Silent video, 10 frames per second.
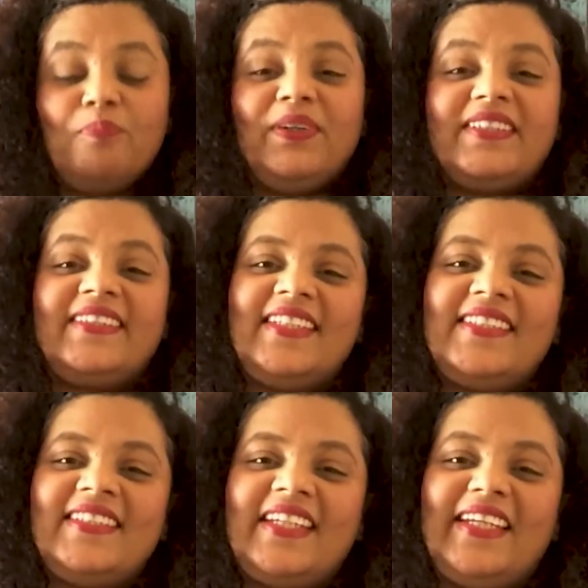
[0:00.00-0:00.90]

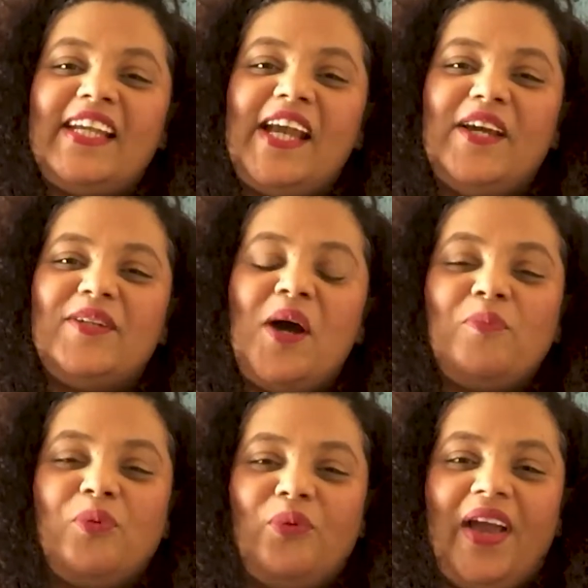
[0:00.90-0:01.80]
Persisting in
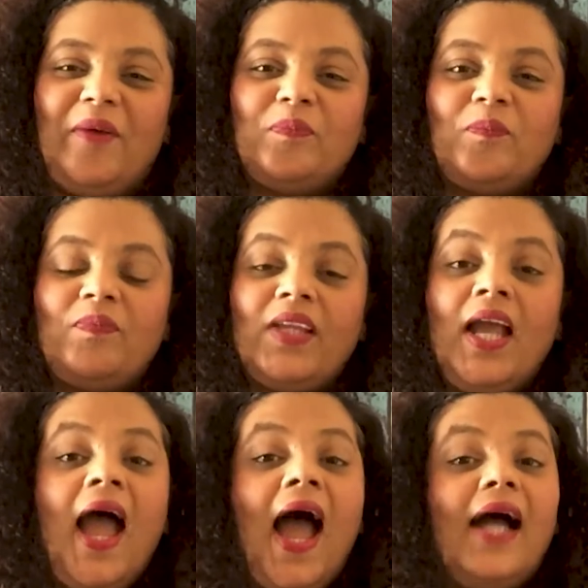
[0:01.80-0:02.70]
Prayer.
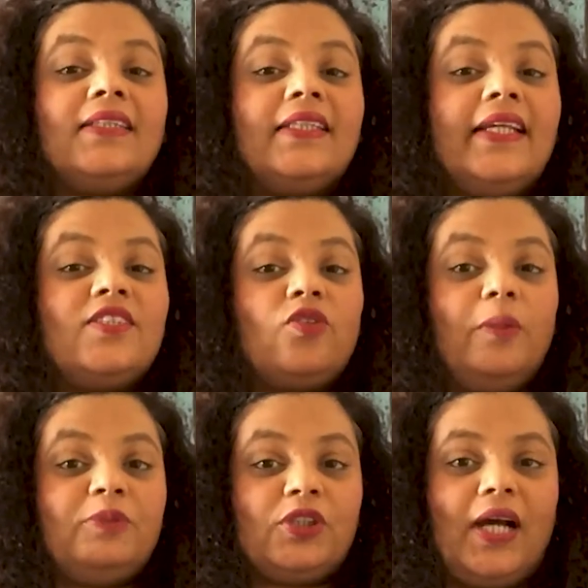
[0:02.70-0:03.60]
And today's
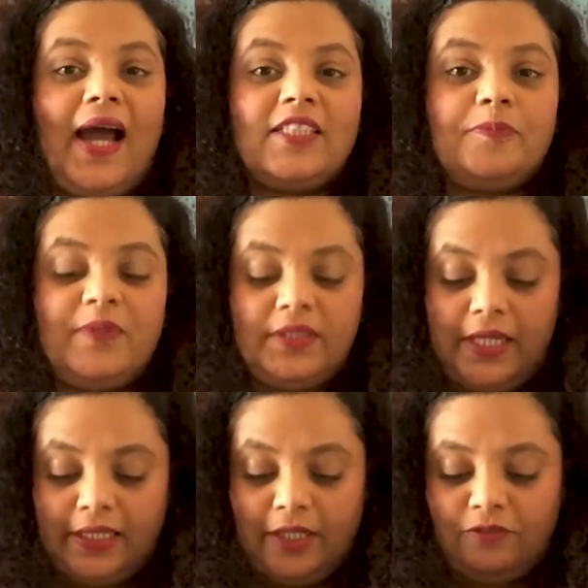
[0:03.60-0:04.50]
scripture has been
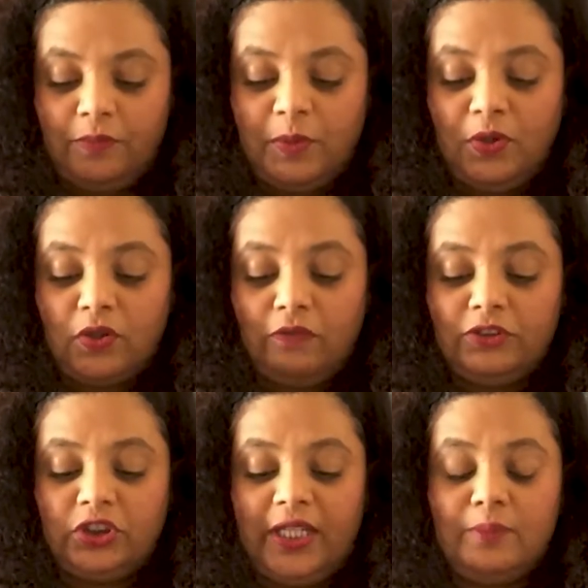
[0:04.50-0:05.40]
taken from the book of
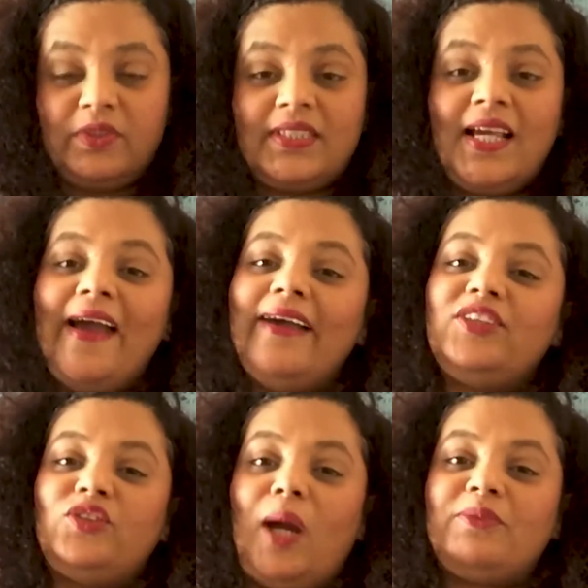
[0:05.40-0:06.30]
James,
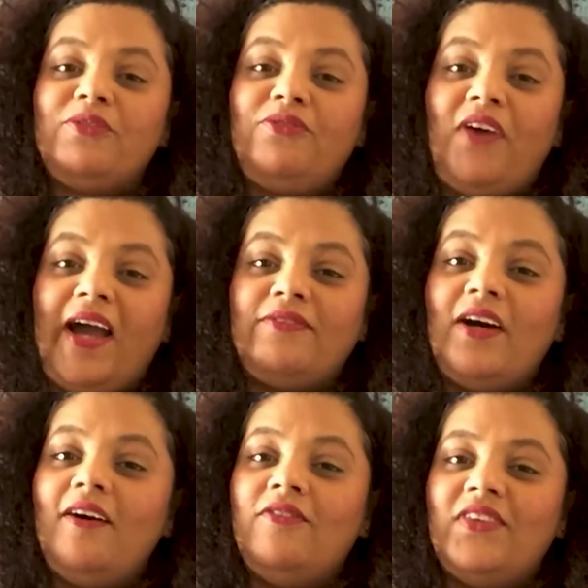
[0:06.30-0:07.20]
chapter 5,
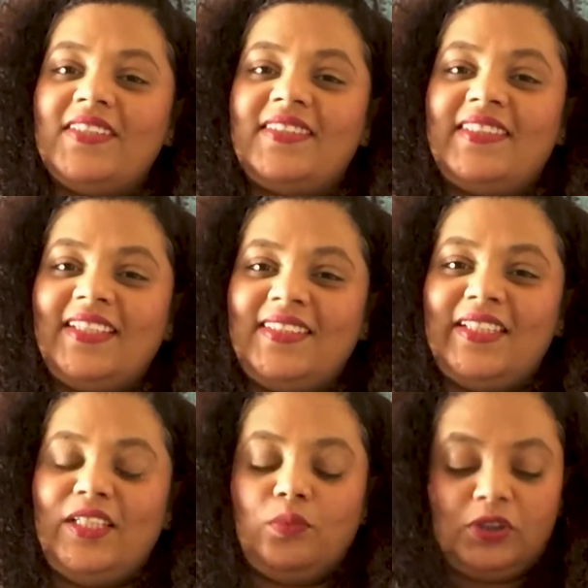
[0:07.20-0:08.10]
verse
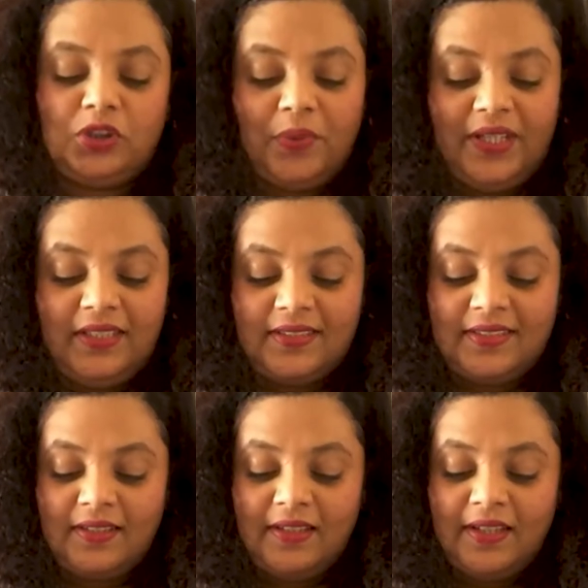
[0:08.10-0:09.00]
16, which
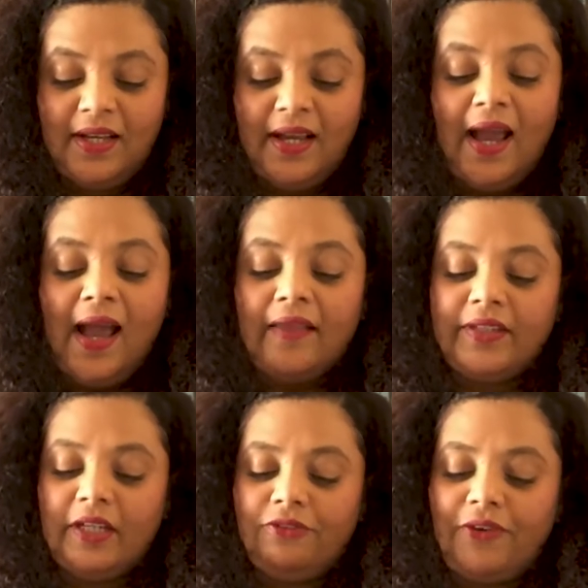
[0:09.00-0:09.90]
reads,
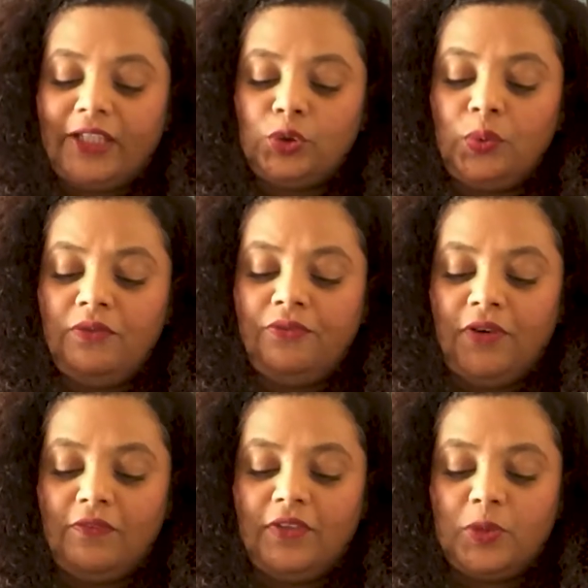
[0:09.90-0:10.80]
"The effectual
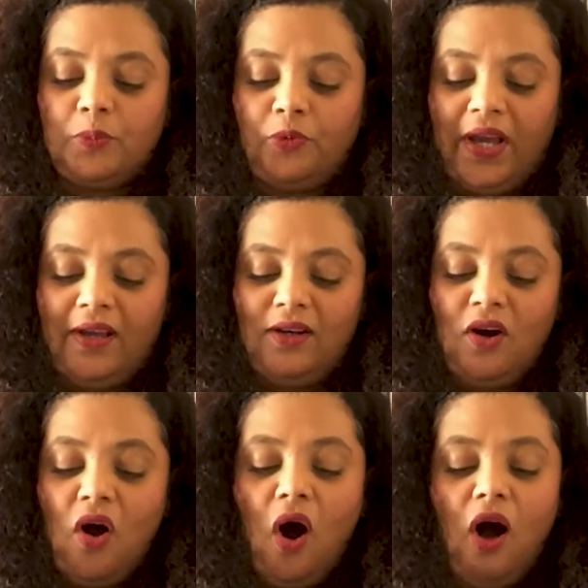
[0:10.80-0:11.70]
fervent prayer
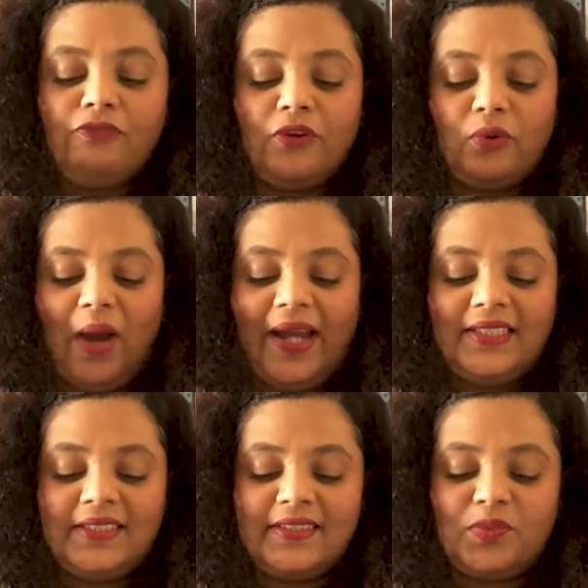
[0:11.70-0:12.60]
of a
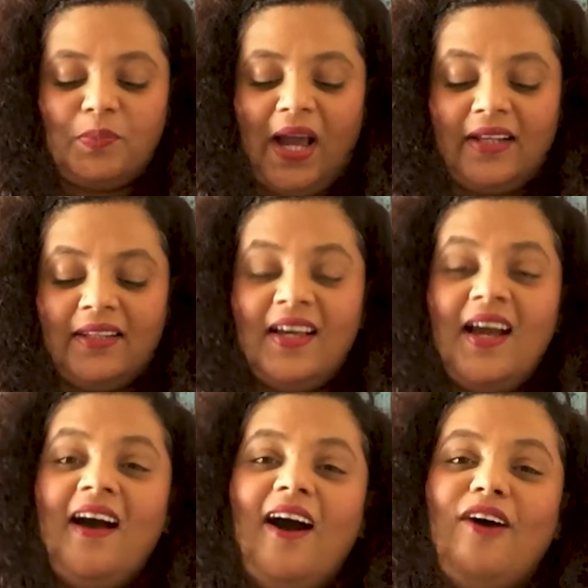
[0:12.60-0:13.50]
righteous
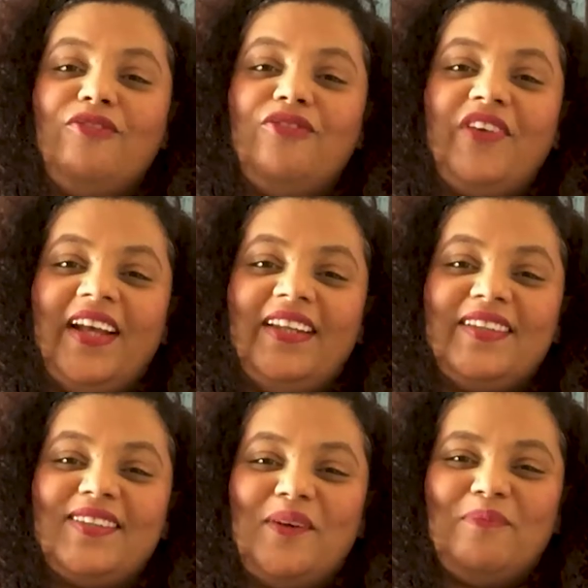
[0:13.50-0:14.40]
man
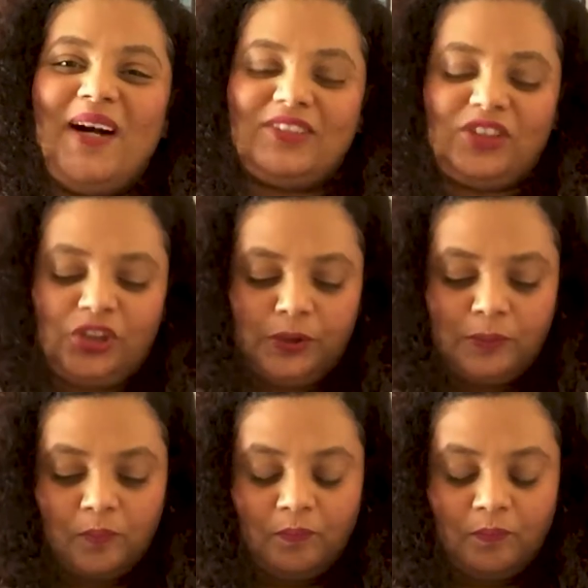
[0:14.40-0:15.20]
availeth much."